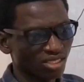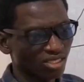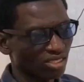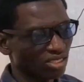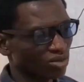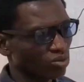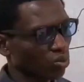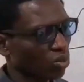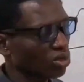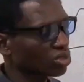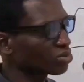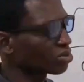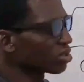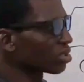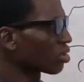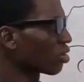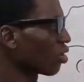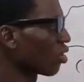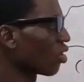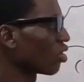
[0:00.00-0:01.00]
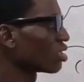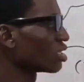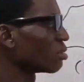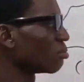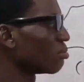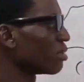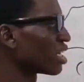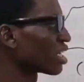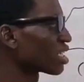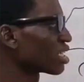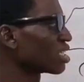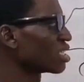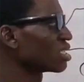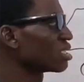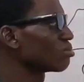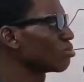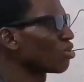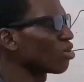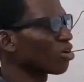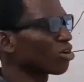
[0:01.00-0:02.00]
This is what we call the
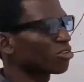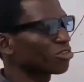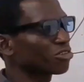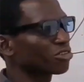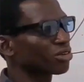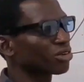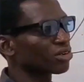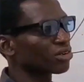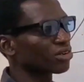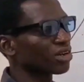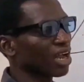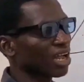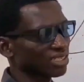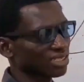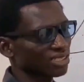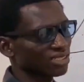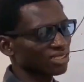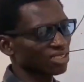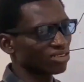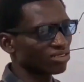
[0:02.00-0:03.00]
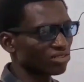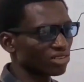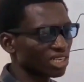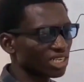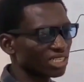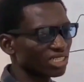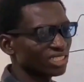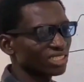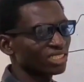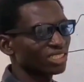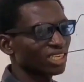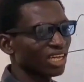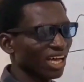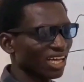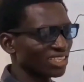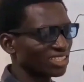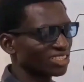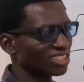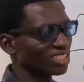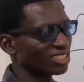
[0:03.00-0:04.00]
mechanism of RAAS,
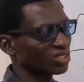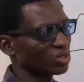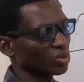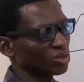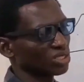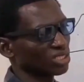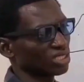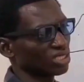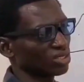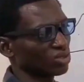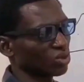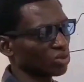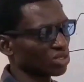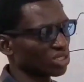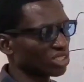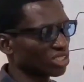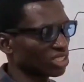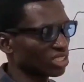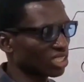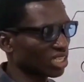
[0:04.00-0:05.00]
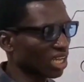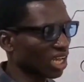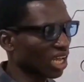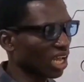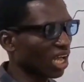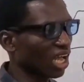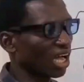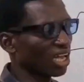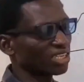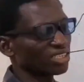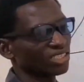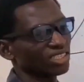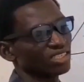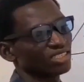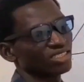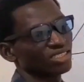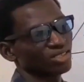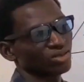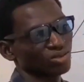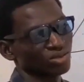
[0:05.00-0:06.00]
Renin-Angiontensin
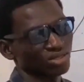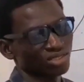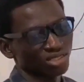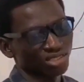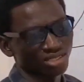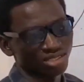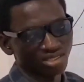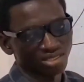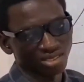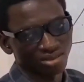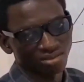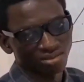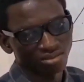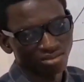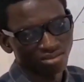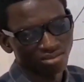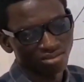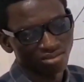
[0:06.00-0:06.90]
aldosterone system.